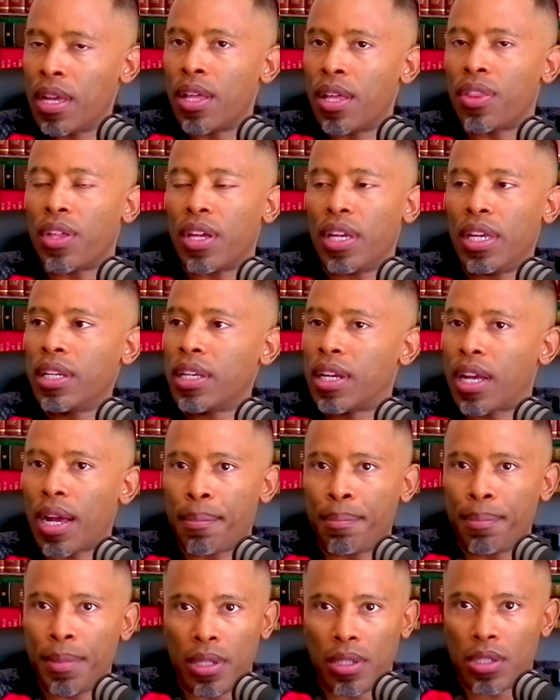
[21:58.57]
the
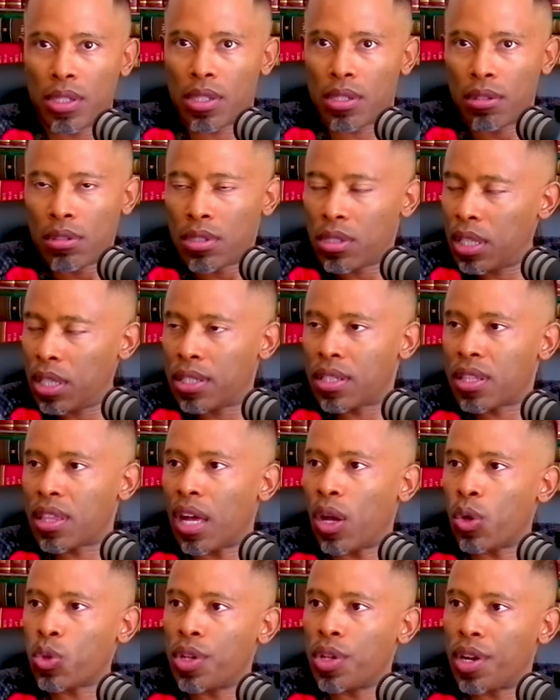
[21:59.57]
income is
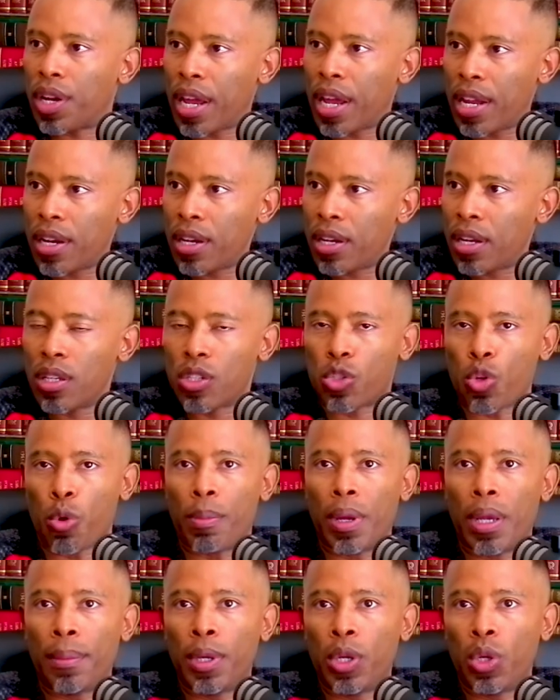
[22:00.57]
6,000 Rand. So
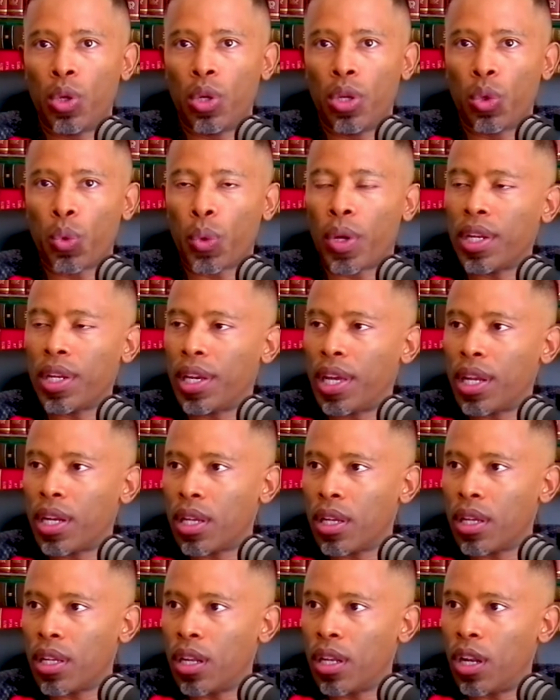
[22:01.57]
maybe you can get a